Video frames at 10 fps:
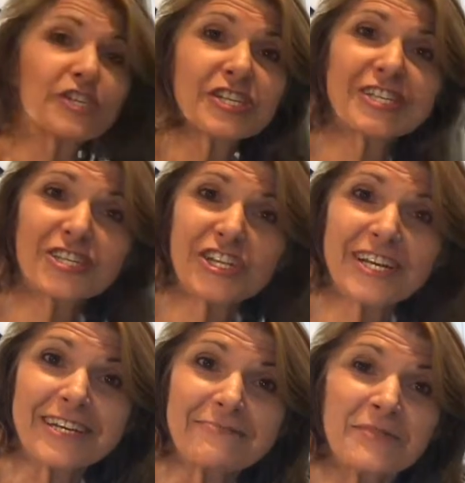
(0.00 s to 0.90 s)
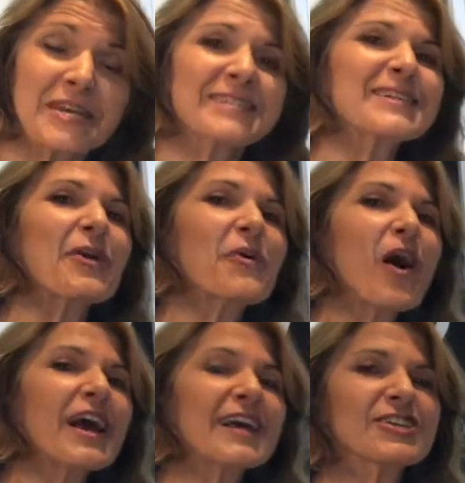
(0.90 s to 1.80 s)
you need chicken. So
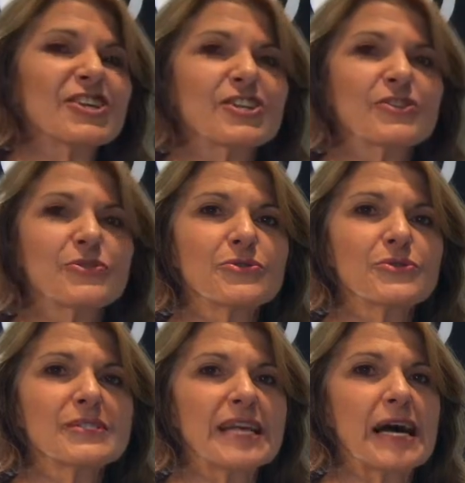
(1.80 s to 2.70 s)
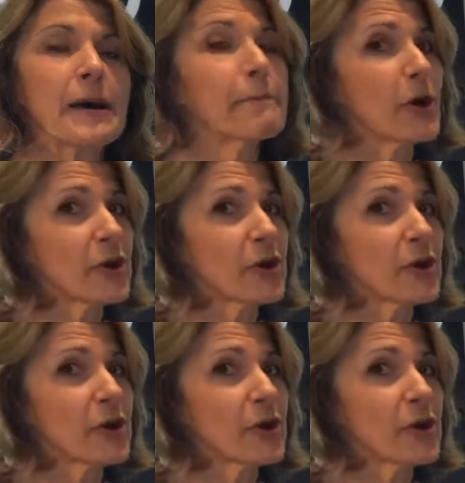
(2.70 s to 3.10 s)
I actually use the